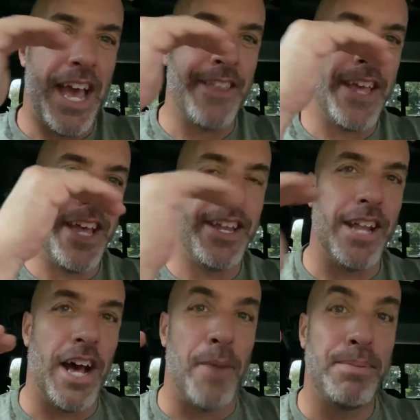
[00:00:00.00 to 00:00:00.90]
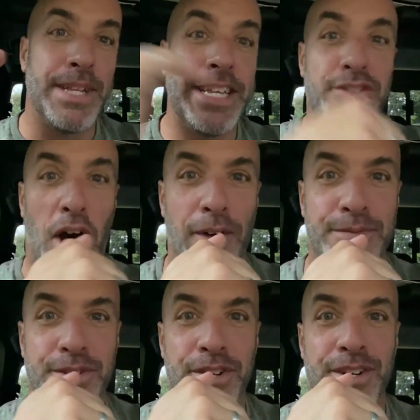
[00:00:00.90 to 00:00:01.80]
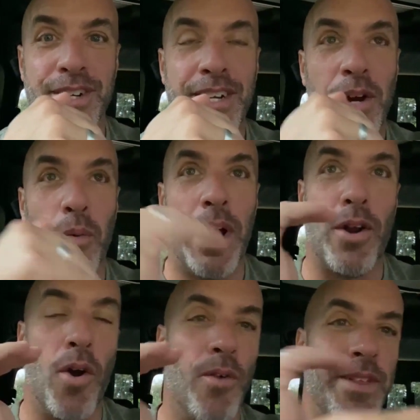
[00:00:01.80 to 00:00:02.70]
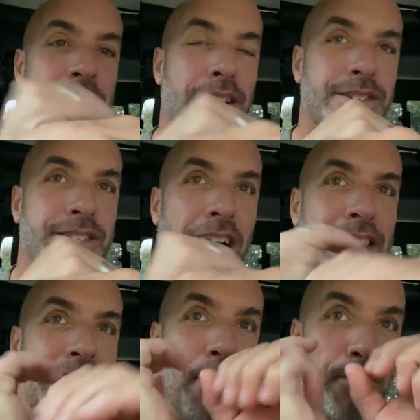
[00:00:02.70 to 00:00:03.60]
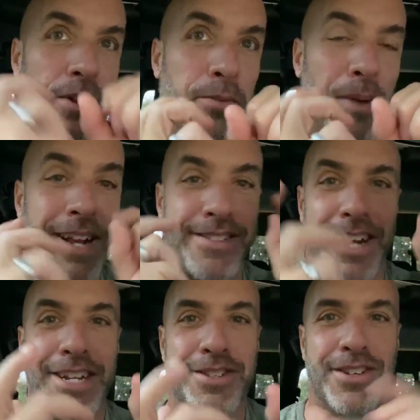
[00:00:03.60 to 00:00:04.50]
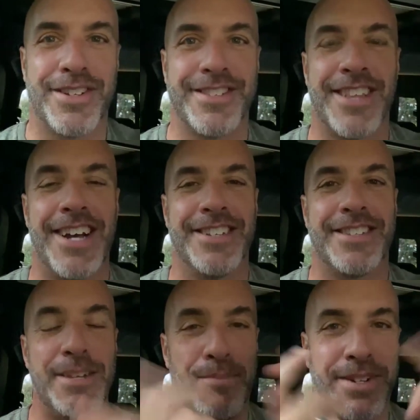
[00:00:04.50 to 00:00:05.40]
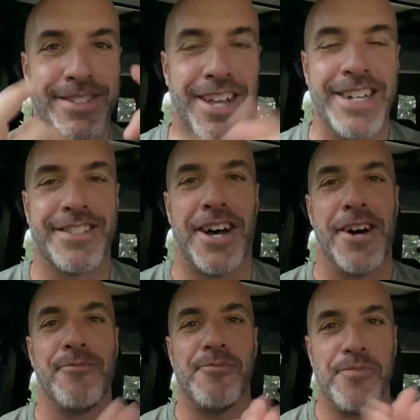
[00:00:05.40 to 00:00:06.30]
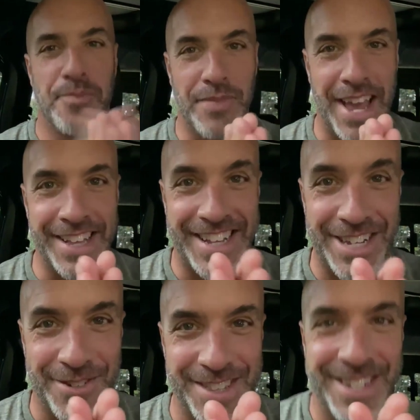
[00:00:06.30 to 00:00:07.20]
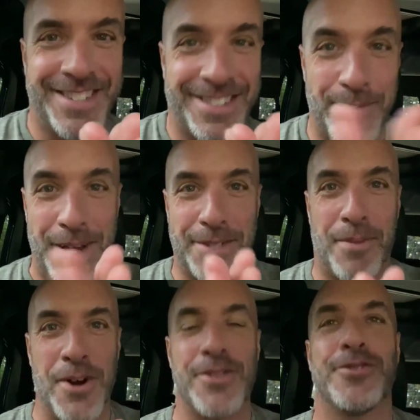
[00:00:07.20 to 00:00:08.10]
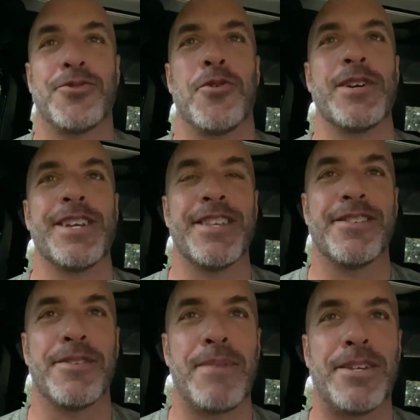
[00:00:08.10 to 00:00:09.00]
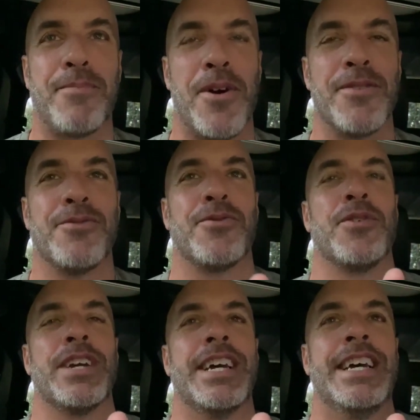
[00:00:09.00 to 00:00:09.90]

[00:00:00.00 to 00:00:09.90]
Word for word: and then a police officer went over the other side and he put his brakes on and he took his lights, he put his lights on. And guess what? This is the best part of the story. This is the best part of the story.